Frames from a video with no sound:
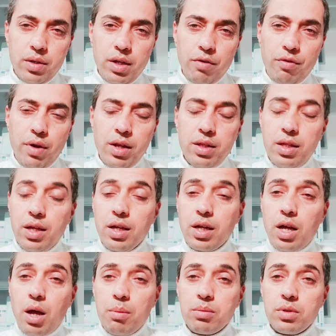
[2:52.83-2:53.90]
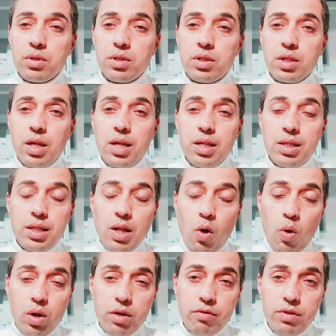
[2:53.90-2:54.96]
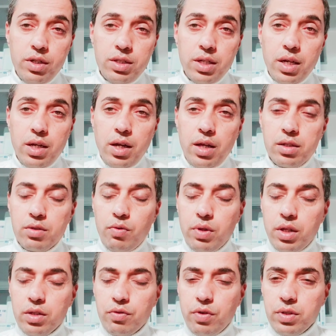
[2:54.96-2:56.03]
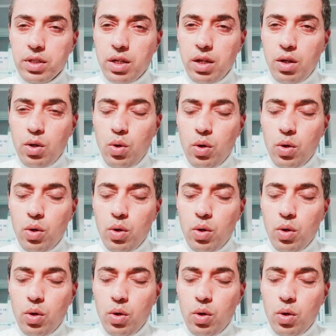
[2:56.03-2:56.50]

if anything comes in all of these areas whether it's physical